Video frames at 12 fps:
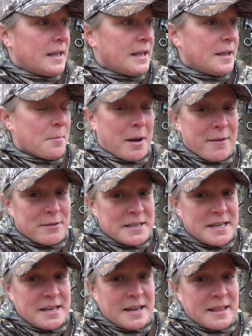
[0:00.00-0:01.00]
But I haven't
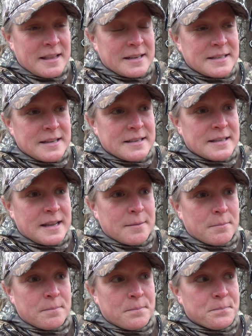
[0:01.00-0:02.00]
seen anything since
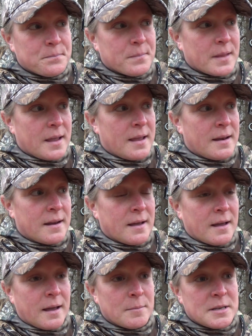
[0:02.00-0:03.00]
then. And
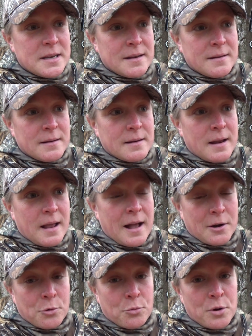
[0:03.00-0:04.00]
I'm sitting
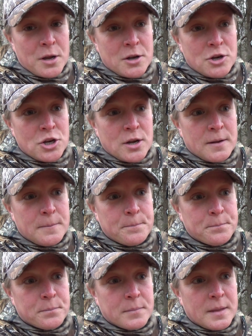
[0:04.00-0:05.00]
on a ridge,
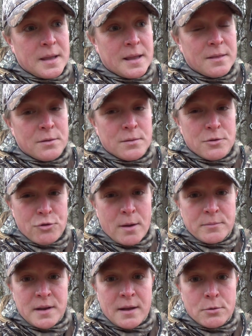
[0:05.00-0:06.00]
and
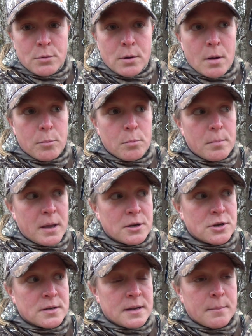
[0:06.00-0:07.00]
drops down to a couple
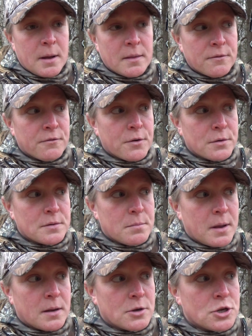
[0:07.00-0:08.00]
benches. I'm on the first
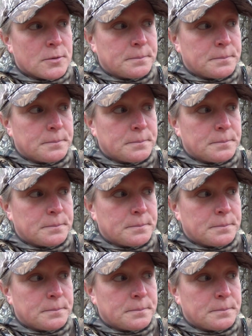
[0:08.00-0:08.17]
bench.